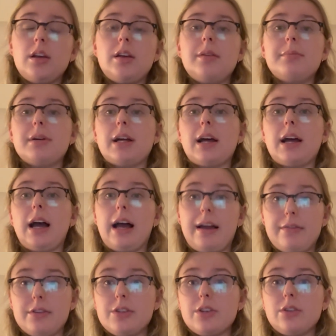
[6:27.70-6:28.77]
But
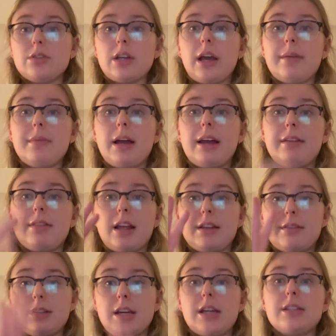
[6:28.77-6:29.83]
every single time I have that
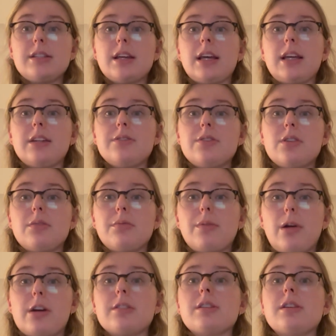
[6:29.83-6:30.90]
10 seconds to
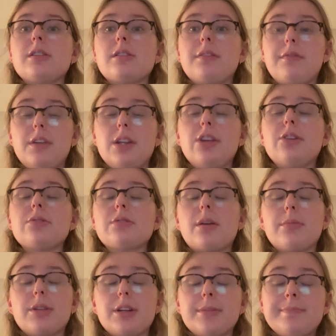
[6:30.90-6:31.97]
process the videos, I'm
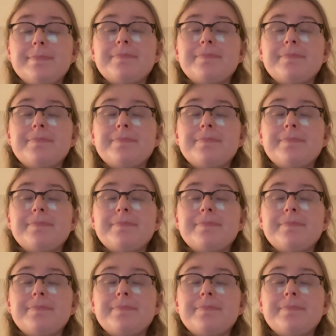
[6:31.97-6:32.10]
gonna